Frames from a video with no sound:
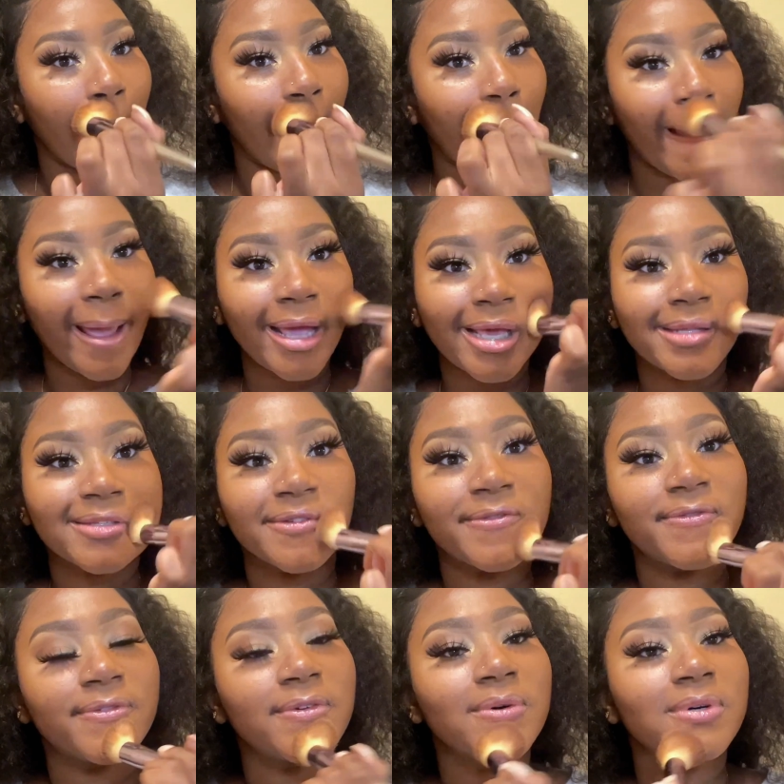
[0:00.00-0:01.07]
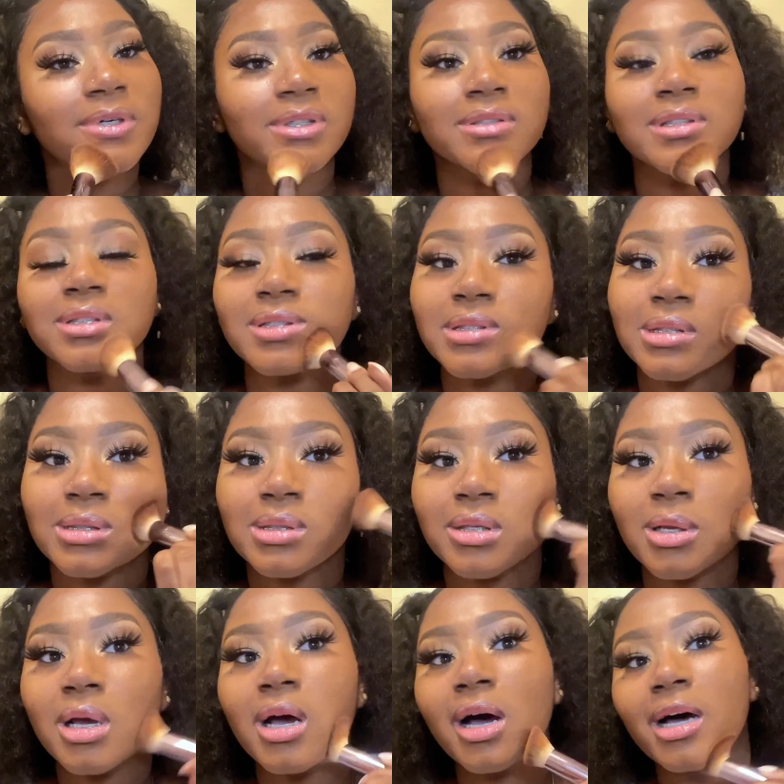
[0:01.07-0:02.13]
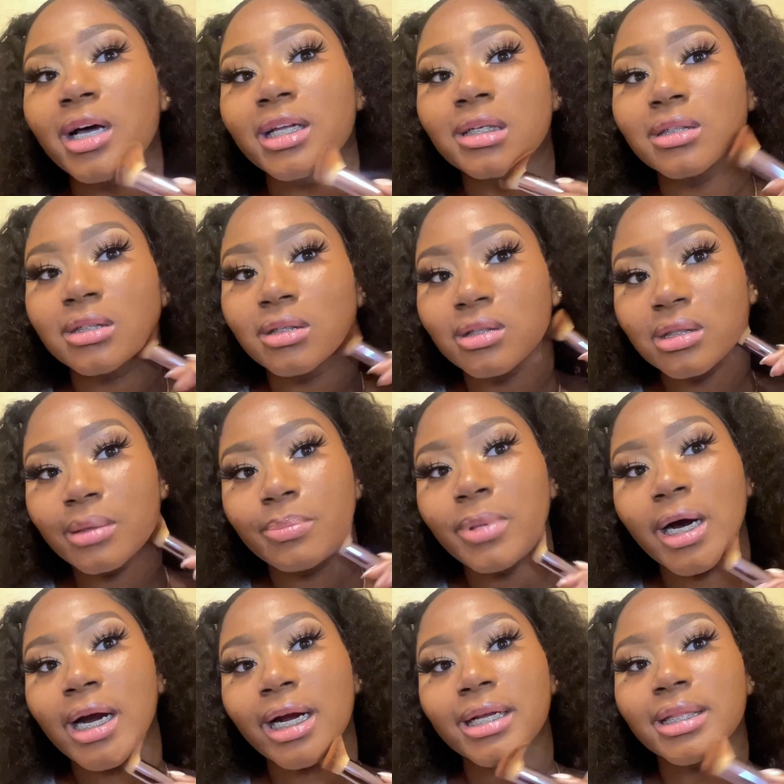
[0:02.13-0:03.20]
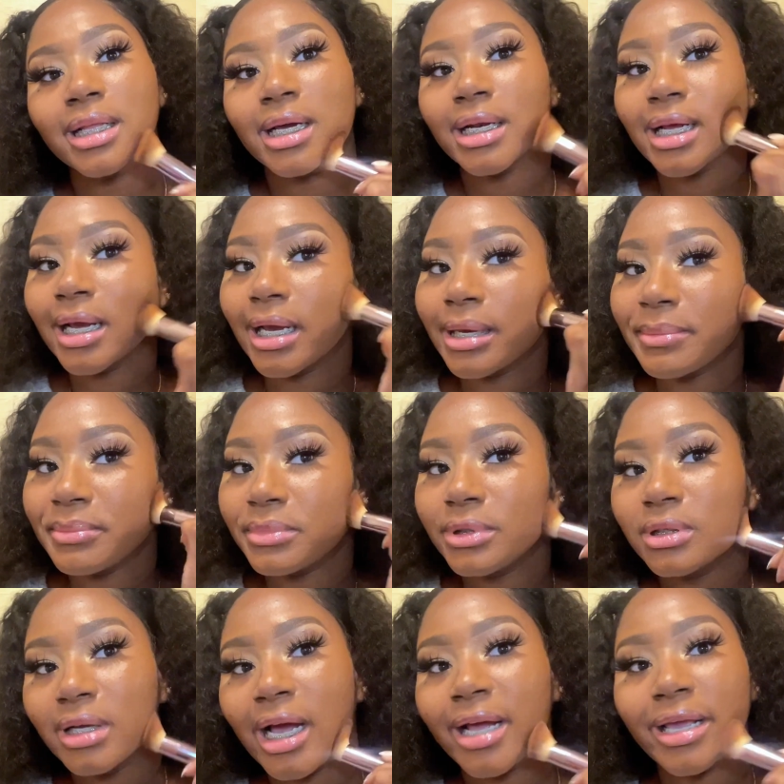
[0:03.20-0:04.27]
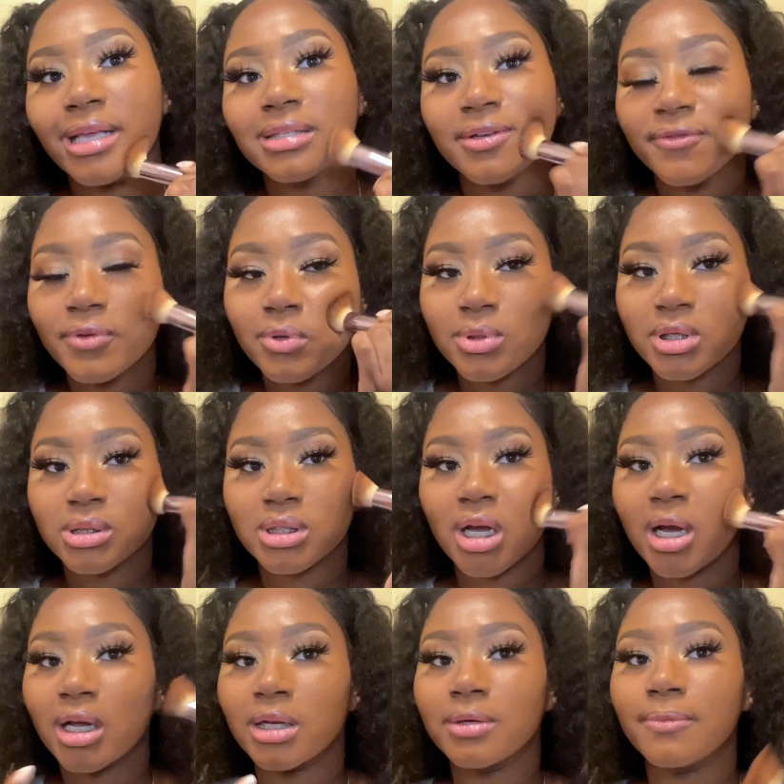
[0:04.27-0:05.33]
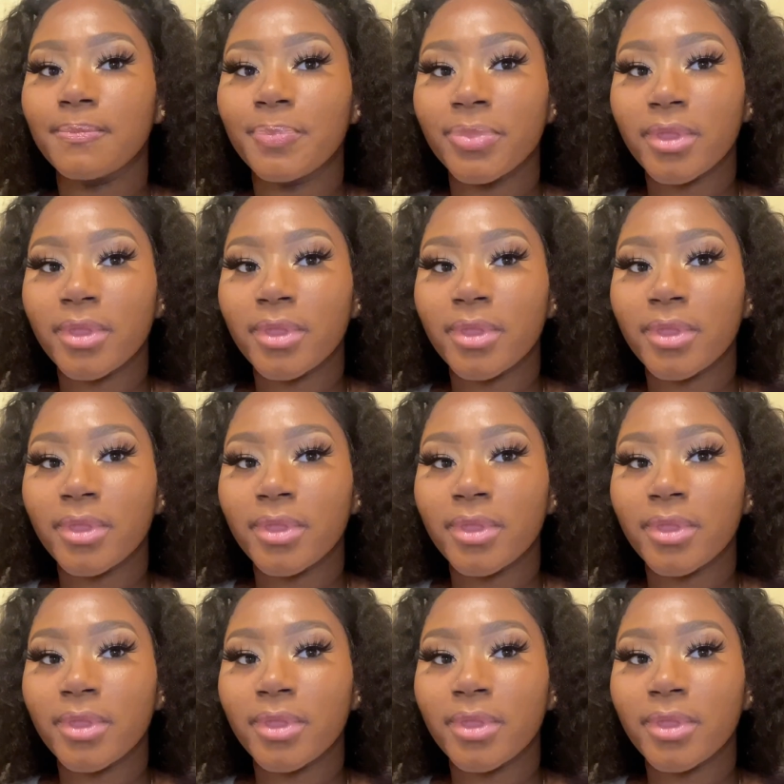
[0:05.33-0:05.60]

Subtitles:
I get to focus on the part that I get to focus on